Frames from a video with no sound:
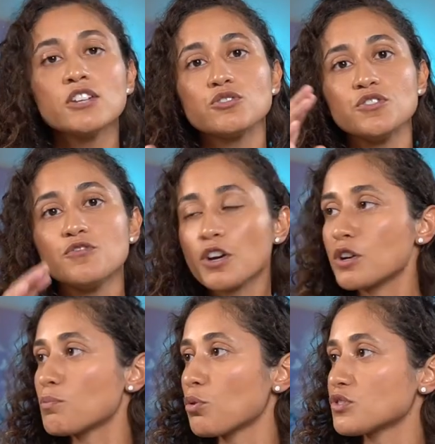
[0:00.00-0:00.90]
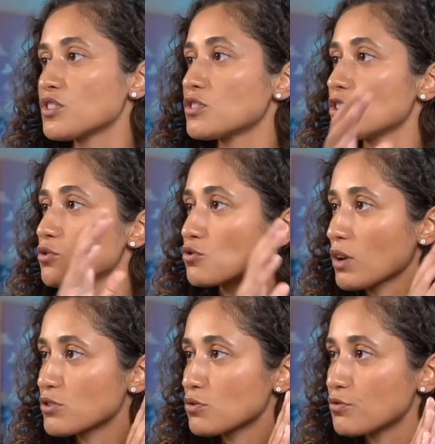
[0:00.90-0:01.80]
So it's very important you
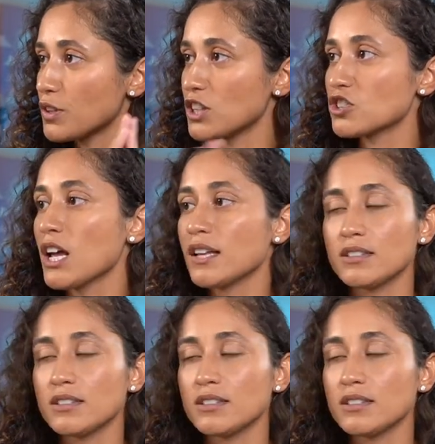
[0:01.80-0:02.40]
try to finish